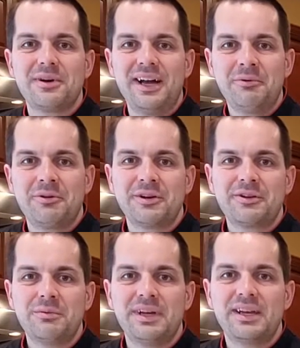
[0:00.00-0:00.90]
I'm going
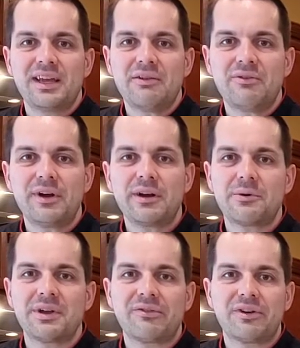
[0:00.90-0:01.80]
to make a very
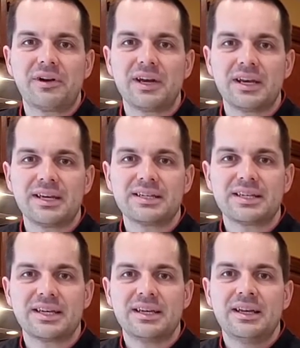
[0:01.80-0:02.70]
quick, very
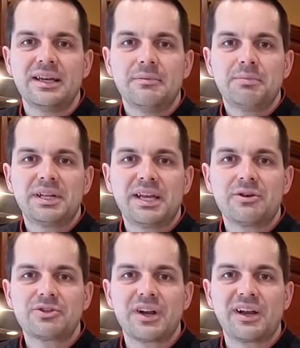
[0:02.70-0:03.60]
easy
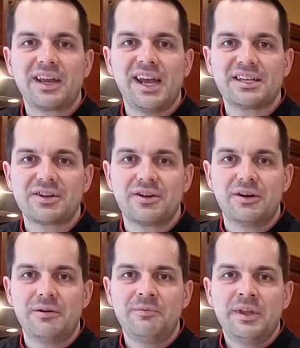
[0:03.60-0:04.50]
potato chicken
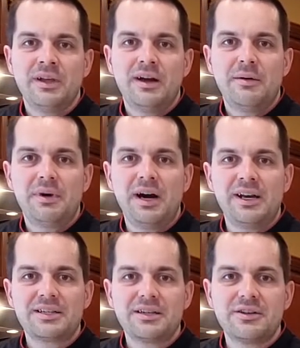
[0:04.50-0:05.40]
casserole.
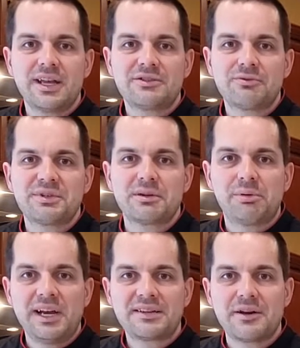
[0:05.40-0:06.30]
Honestly, you guys will be
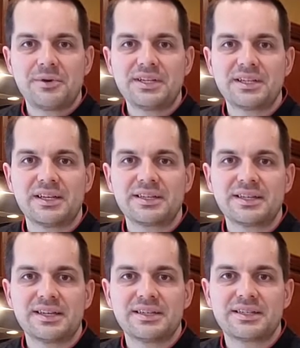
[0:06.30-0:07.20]
surprised how easy this
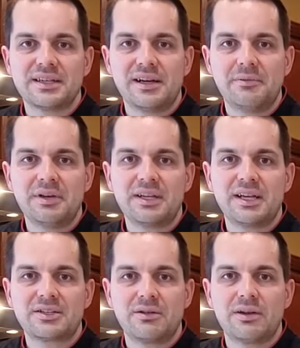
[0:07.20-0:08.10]
is. It
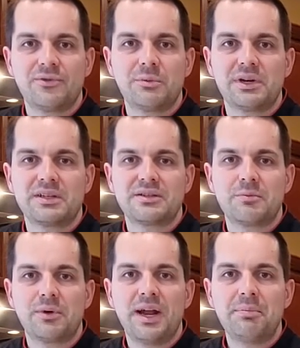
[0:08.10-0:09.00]
takes only a few minutes to
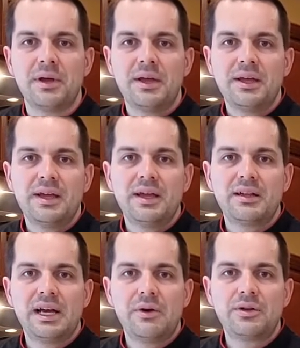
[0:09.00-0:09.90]
prep and
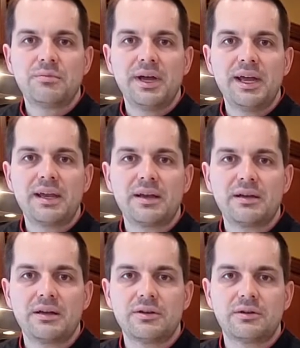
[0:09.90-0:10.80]
an hour to bake,
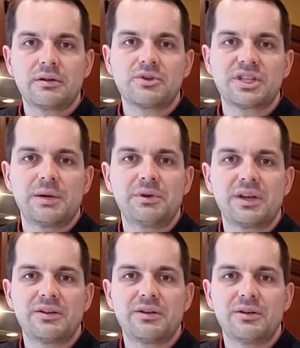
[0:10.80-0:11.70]
during which time you
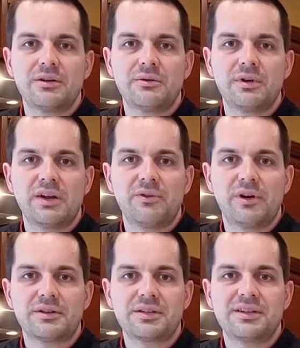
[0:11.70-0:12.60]
can do whatever
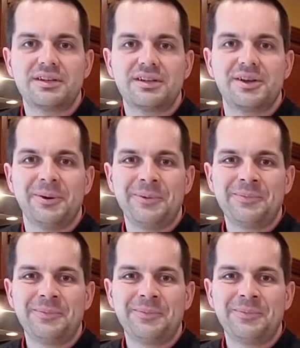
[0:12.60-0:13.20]
else you need to do.